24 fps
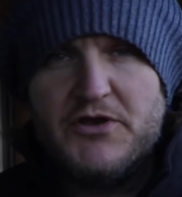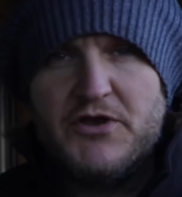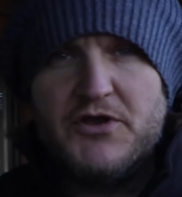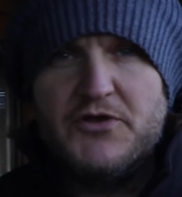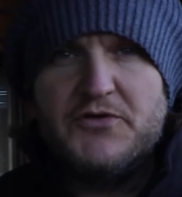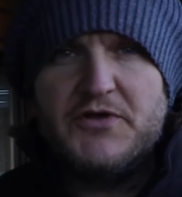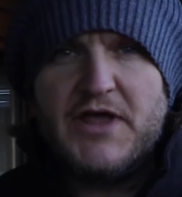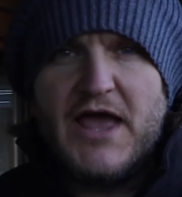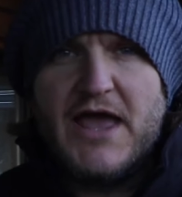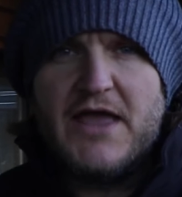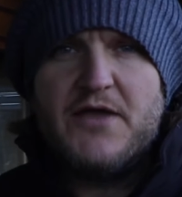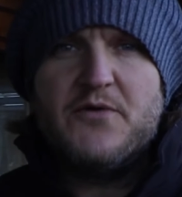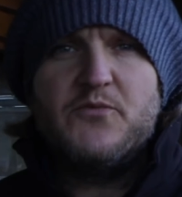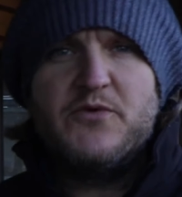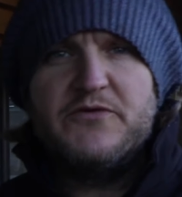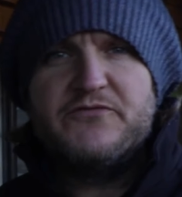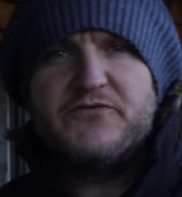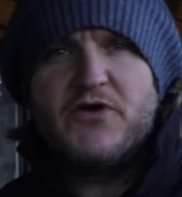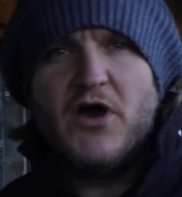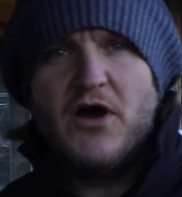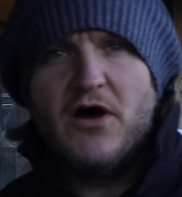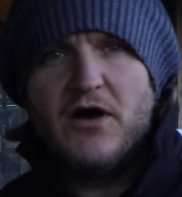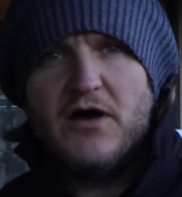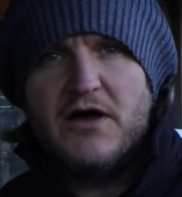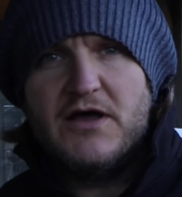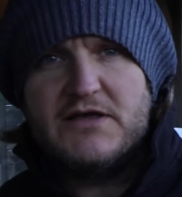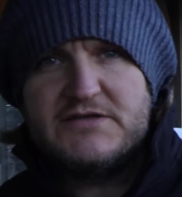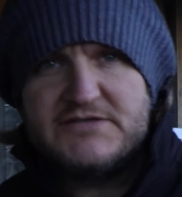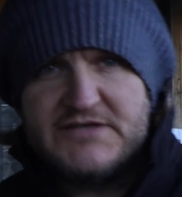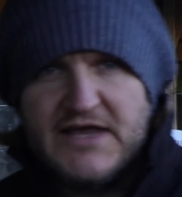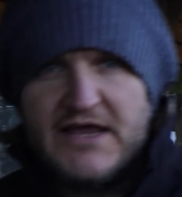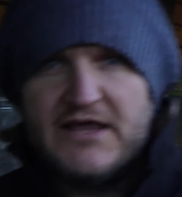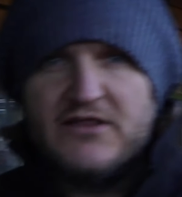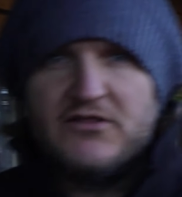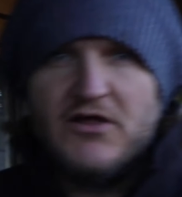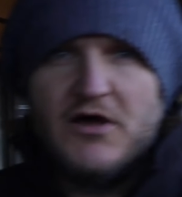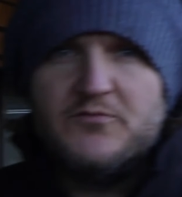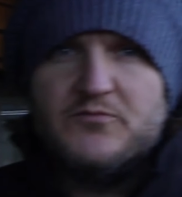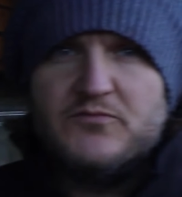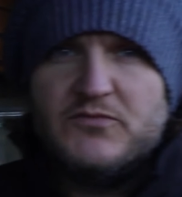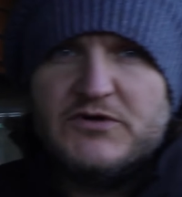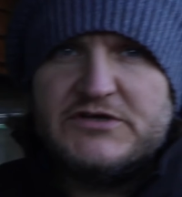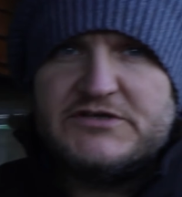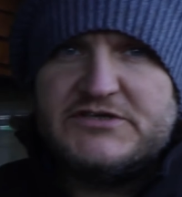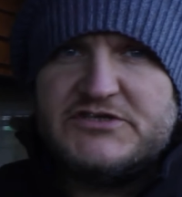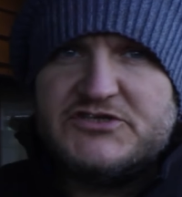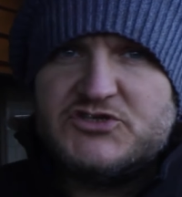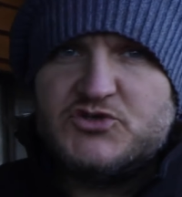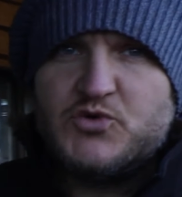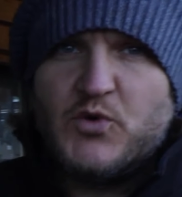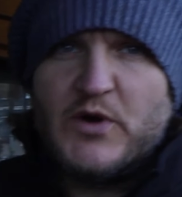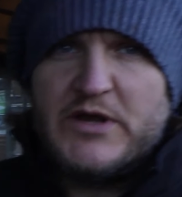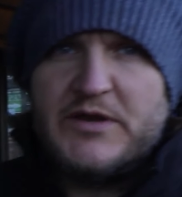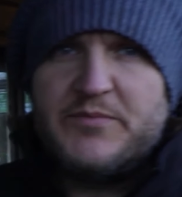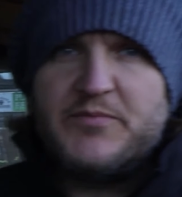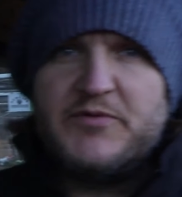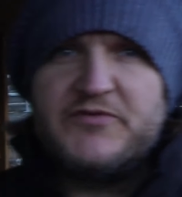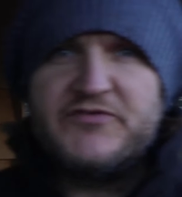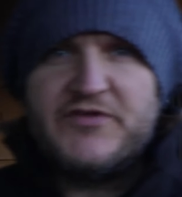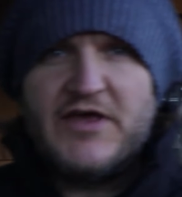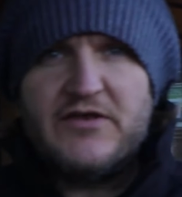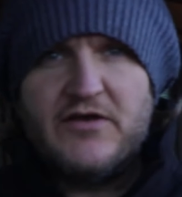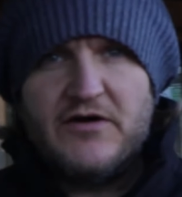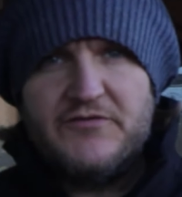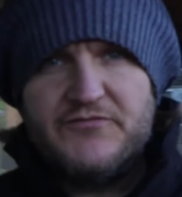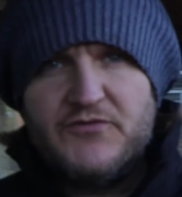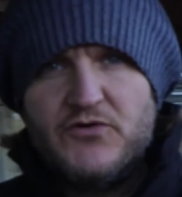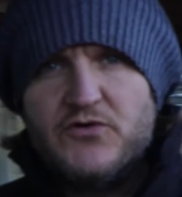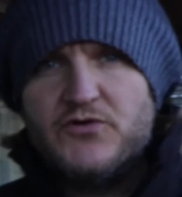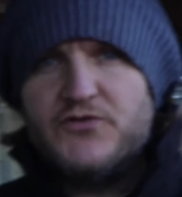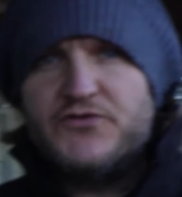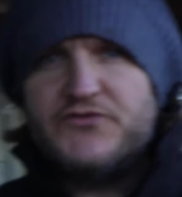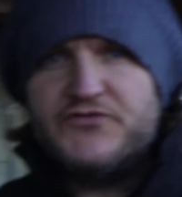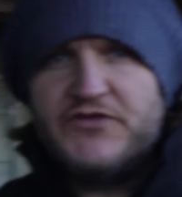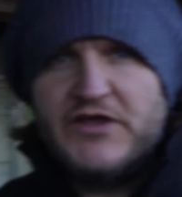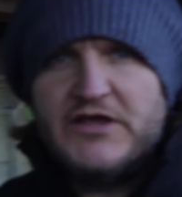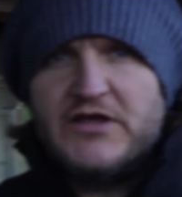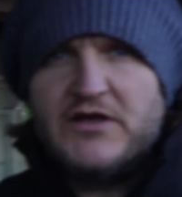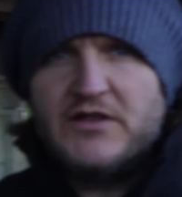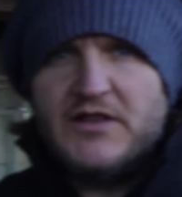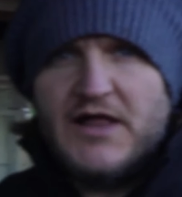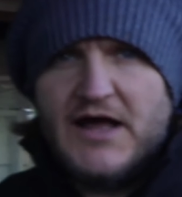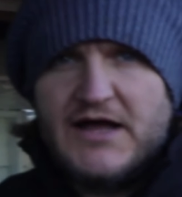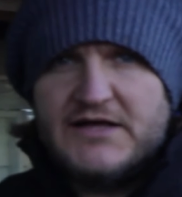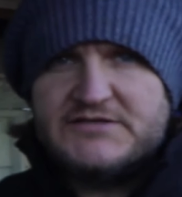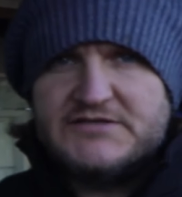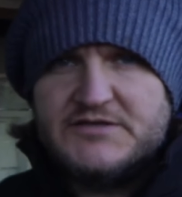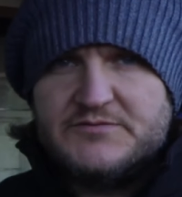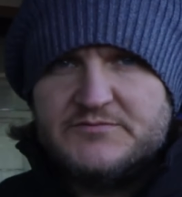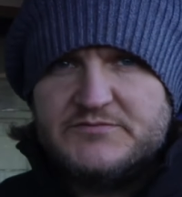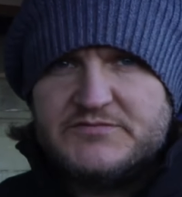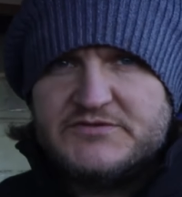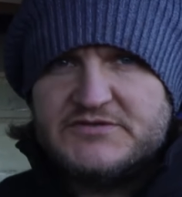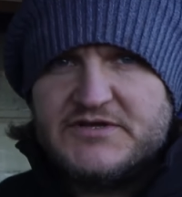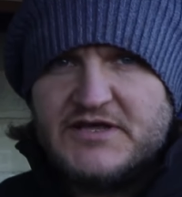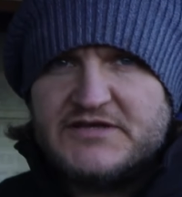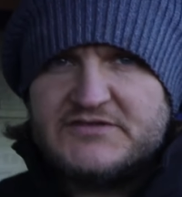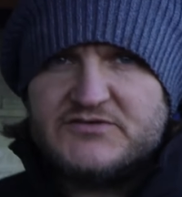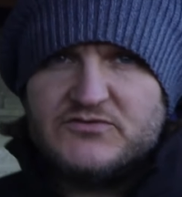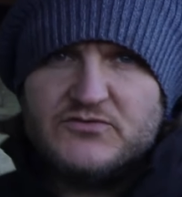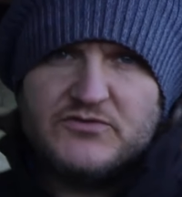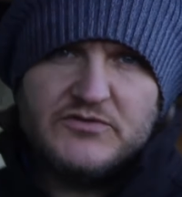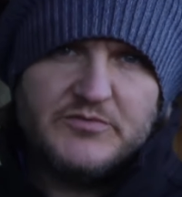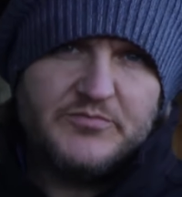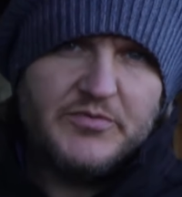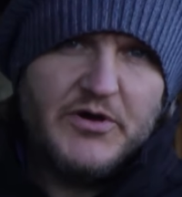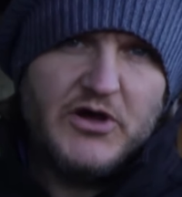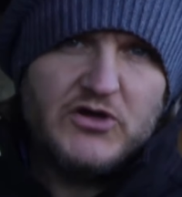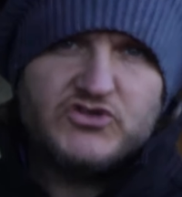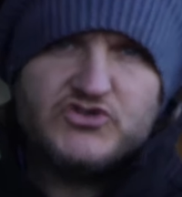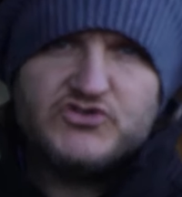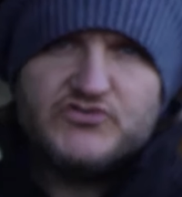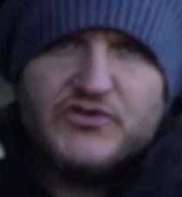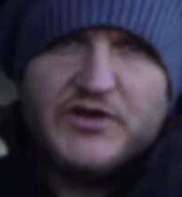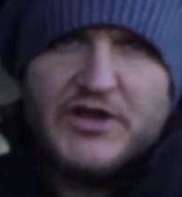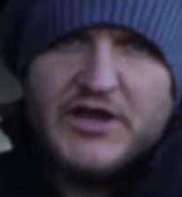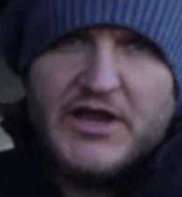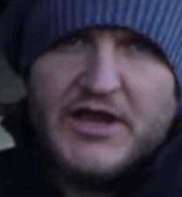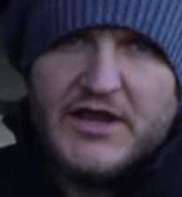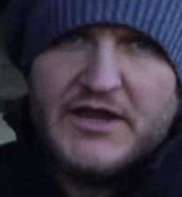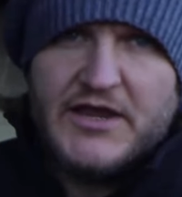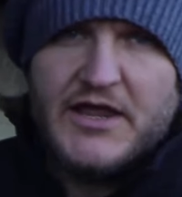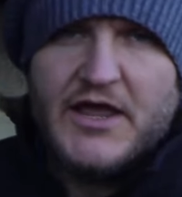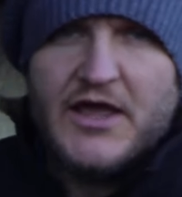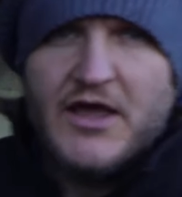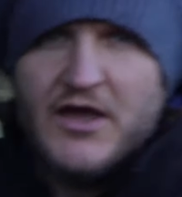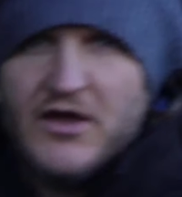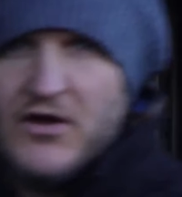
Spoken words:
at Newgate, we've got a sale on, which is 20% off all single items. That's all the pottery,